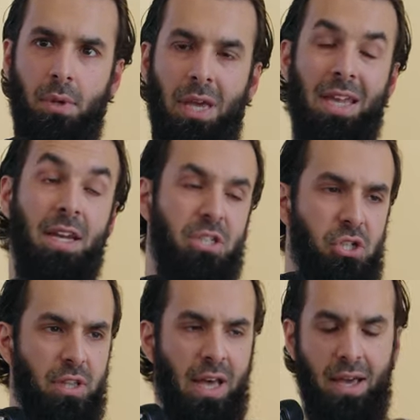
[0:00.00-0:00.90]
In
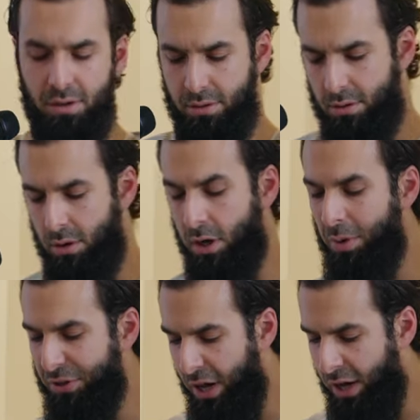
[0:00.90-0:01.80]
addition to that,
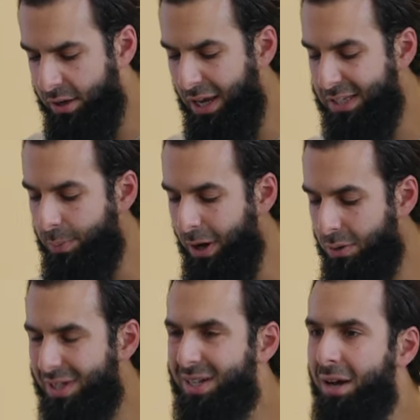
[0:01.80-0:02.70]
Ramadan is
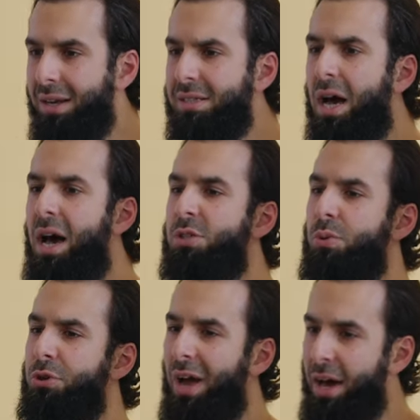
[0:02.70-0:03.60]
about cutting ties
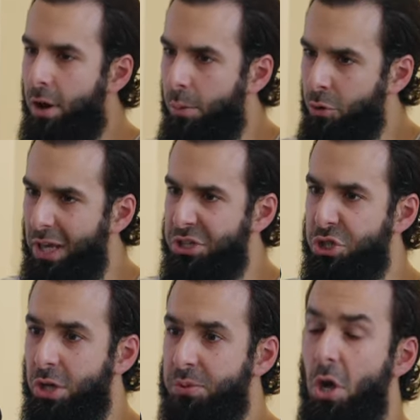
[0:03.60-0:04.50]
with your haram
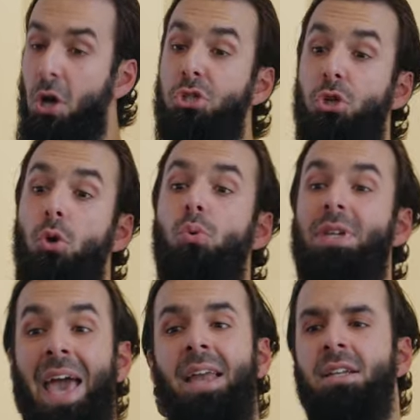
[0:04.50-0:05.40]
relationships so you
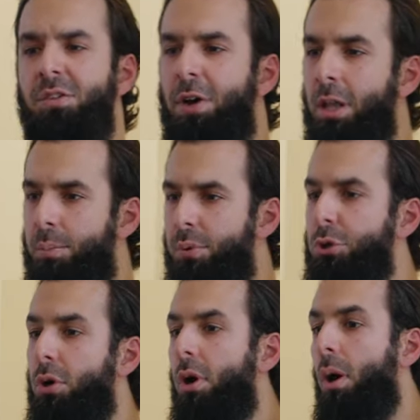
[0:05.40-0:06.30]
can develop
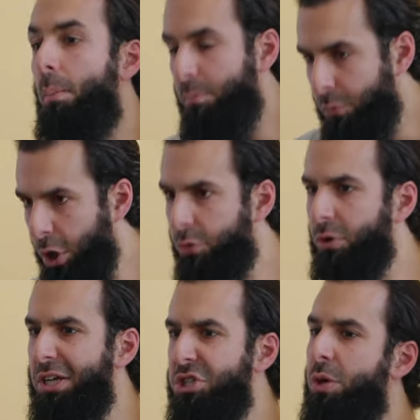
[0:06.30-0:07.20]
your good
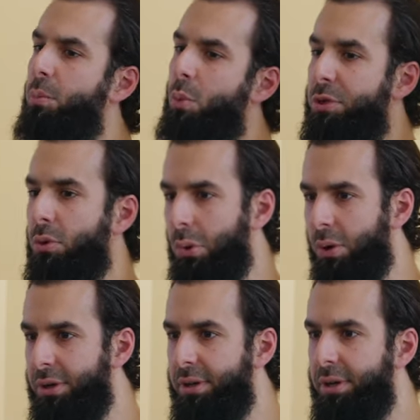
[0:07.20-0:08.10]
relationship with your
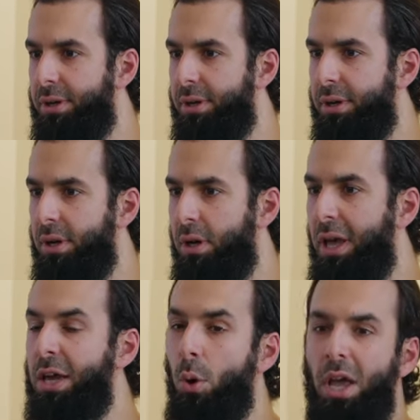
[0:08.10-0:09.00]
Lord.
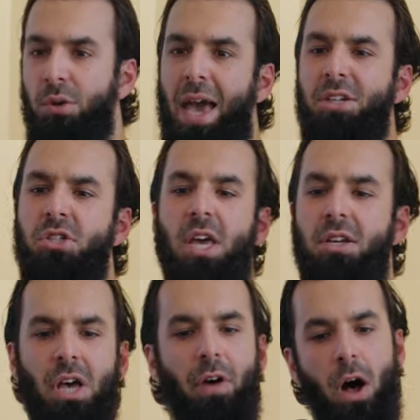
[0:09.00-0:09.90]
Or, you can't just say to
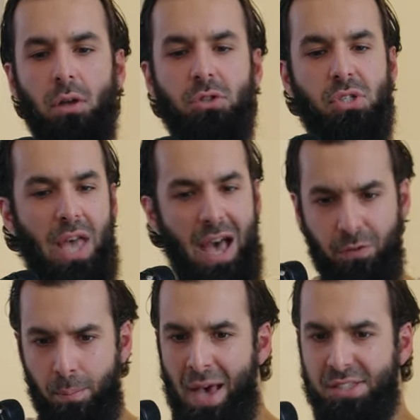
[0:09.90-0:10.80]
yourself, I'll just have
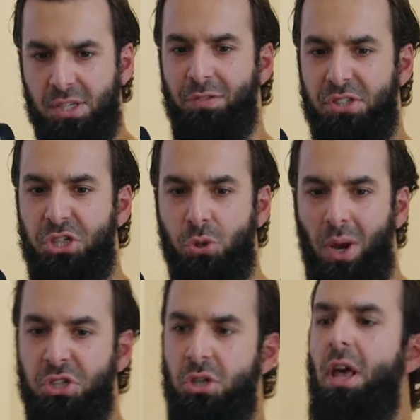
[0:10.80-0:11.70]
a mess of a
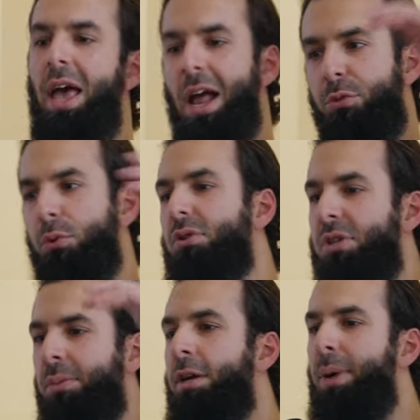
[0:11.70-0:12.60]
situation and throw
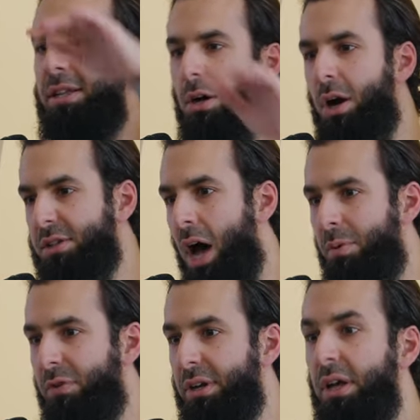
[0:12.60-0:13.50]
some ibadah on top
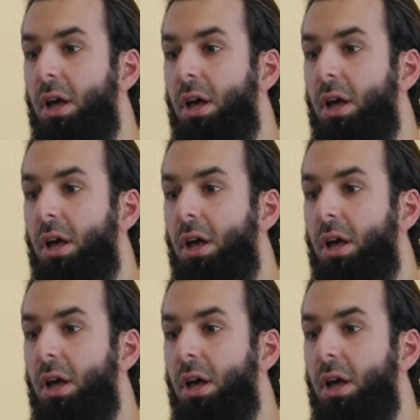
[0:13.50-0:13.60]
of it.